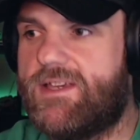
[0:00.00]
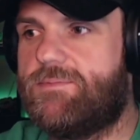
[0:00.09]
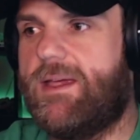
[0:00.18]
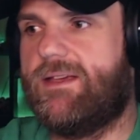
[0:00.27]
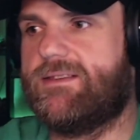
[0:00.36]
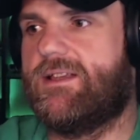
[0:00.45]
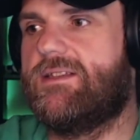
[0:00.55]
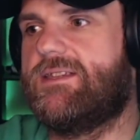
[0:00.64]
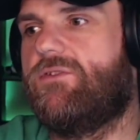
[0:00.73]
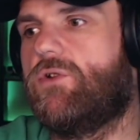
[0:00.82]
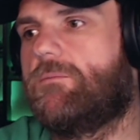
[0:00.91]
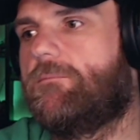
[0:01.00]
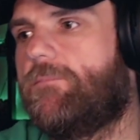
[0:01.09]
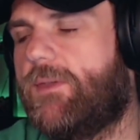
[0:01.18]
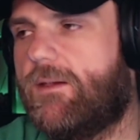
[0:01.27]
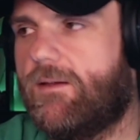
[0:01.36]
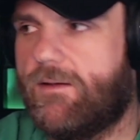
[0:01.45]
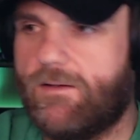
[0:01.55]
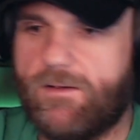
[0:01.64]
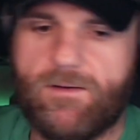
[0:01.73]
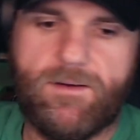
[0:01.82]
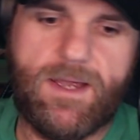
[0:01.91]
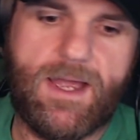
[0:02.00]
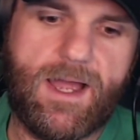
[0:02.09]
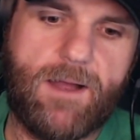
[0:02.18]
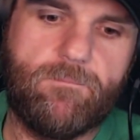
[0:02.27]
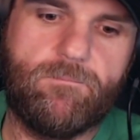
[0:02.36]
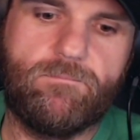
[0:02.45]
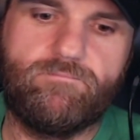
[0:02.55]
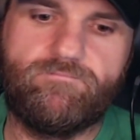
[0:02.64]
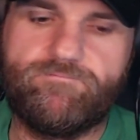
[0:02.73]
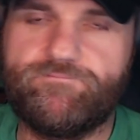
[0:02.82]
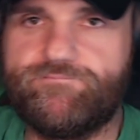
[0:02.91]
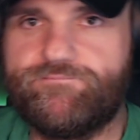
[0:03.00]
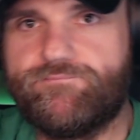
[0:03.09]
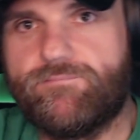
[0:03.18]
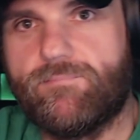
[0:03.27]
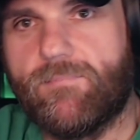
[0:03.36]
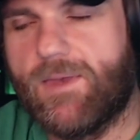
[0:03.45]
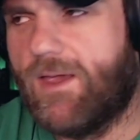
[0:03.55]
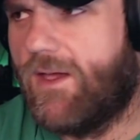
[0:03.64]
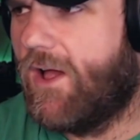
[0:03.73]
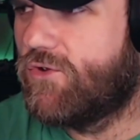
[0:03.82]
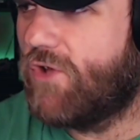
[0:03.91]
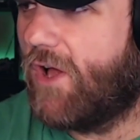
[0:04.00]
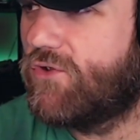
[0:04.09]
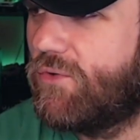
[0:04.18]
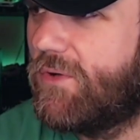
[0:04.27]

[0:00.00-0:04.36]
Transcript: of these pairs, so let's have a look. I'll do a